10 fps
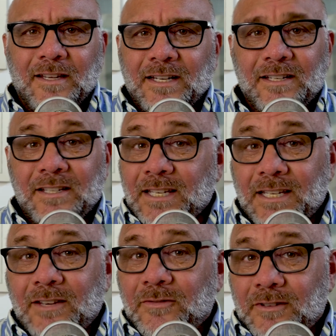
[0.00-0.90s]
and is a
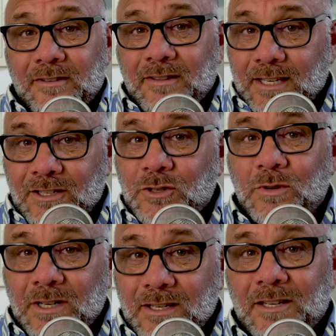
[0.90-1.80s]
gift that you
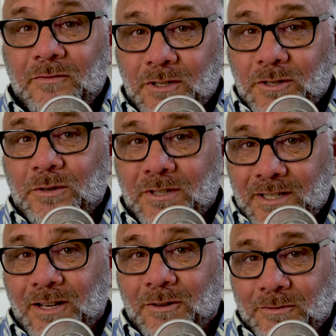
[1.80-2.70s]
can give to
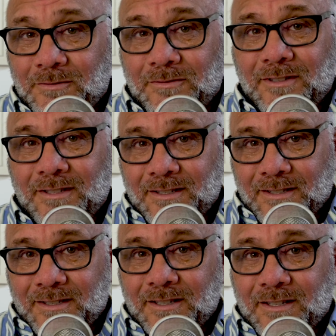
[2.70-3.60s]
yourself
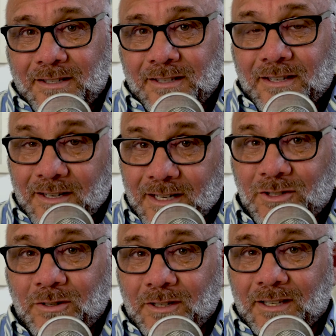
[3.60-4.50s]

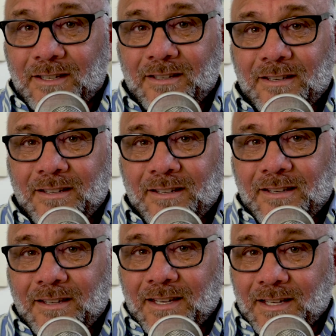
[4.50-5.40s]
initially
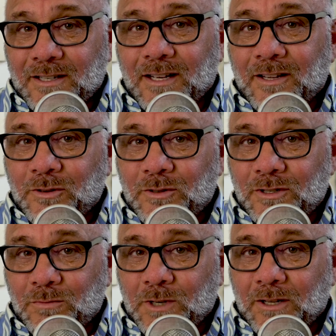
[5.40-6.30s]
and to others
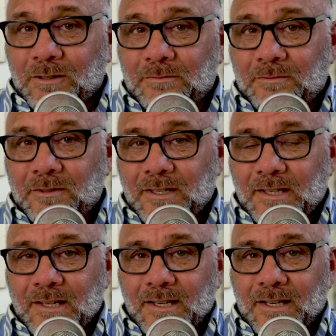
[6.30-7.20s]
as well.
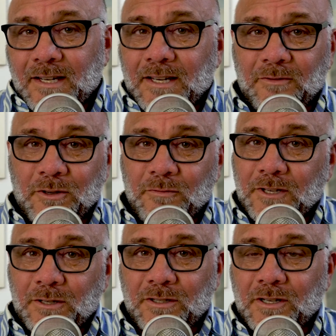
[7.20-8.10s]
And if you
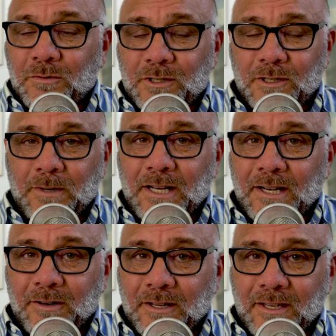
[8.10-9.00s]
feel so
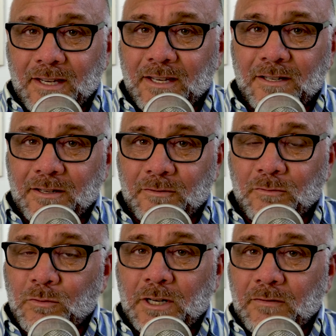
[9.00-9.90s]
inspired at the end
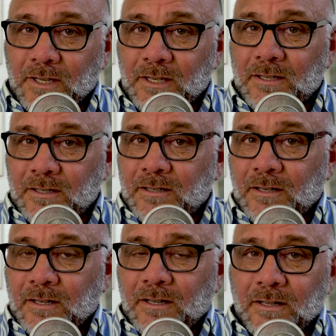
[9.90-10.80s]
of one of these
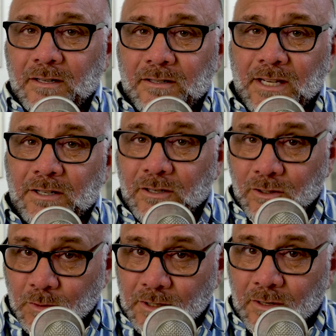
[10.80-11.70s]

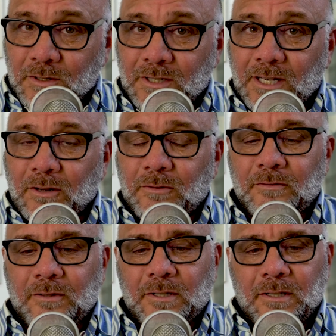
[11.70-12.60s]
sessions with
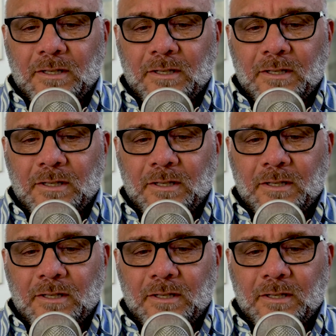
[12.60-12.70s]
yourself